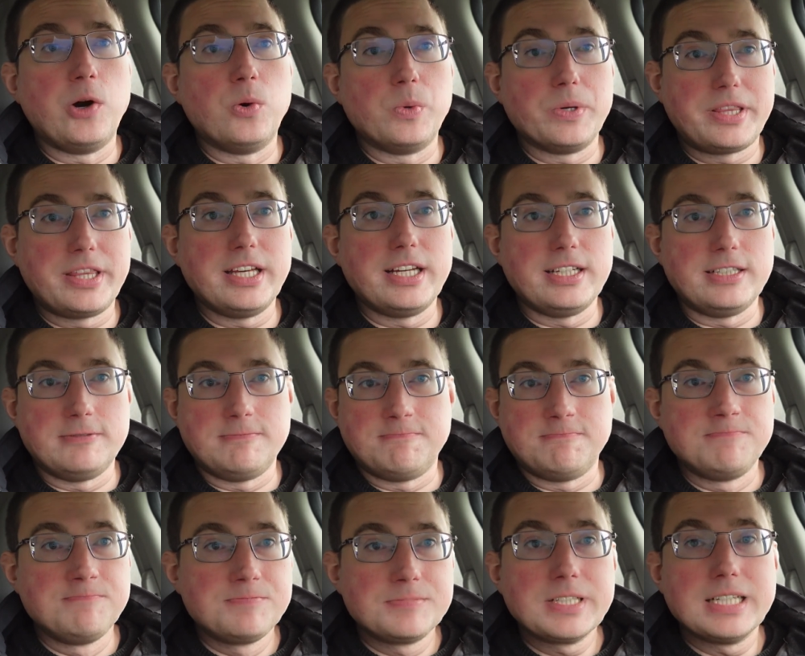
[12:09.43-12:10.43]

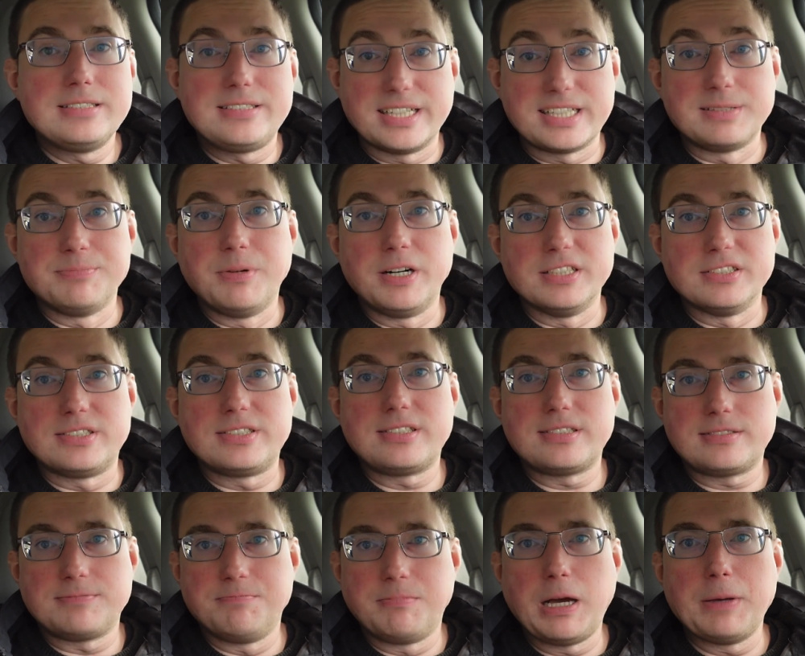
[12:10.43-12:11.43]
within 6
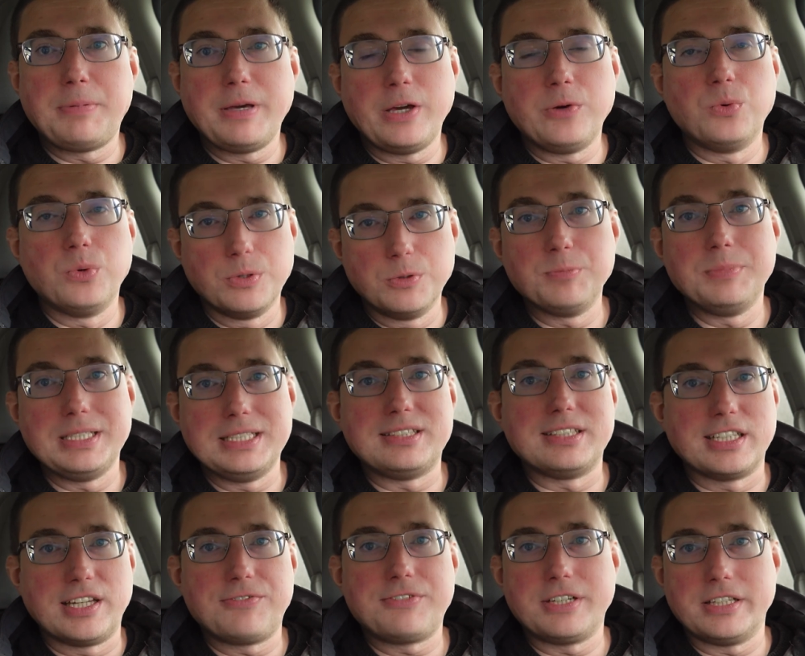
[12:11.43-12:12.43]
months my pay will be
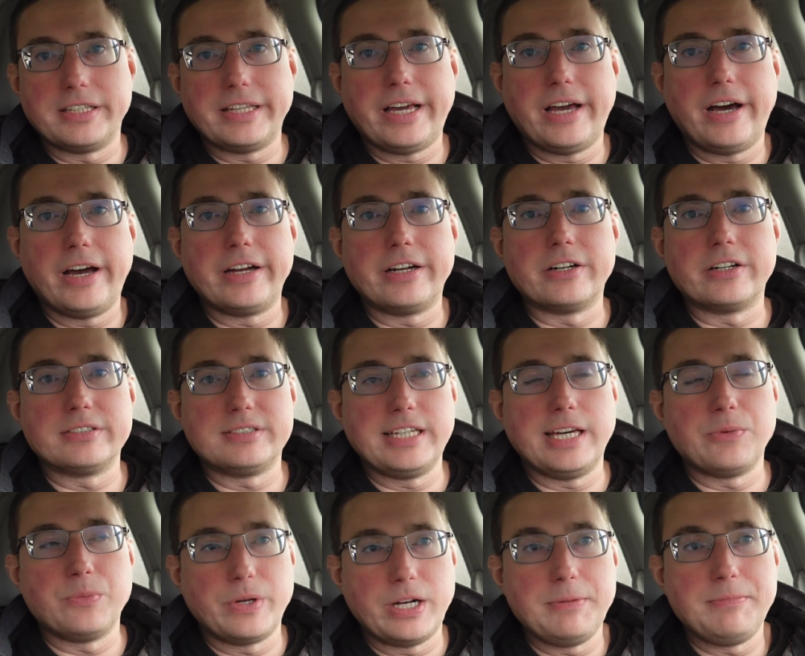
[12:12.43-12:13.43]
significantly higher
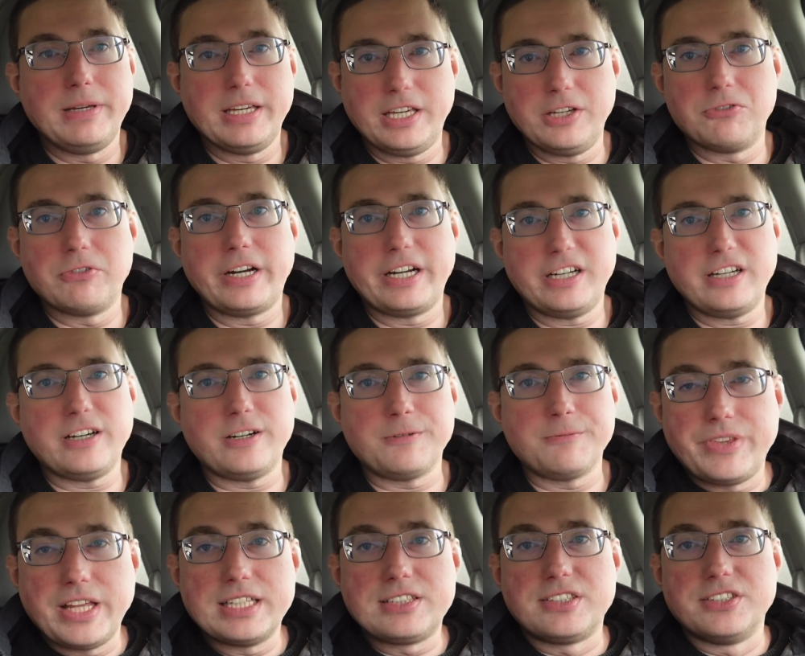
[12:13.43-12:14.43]
than what I'm making right now.
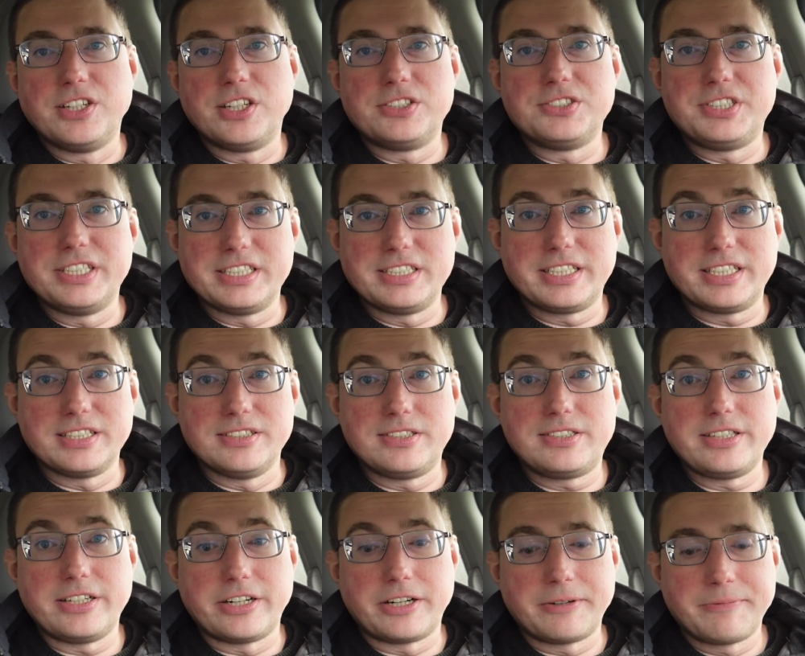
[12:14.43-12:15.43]
That's another thing to
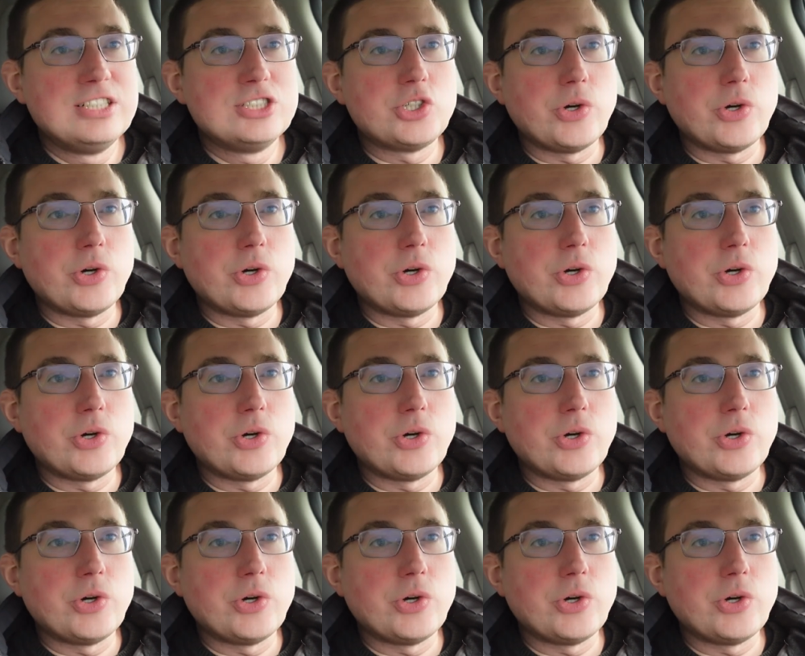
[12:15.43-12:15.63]
consider.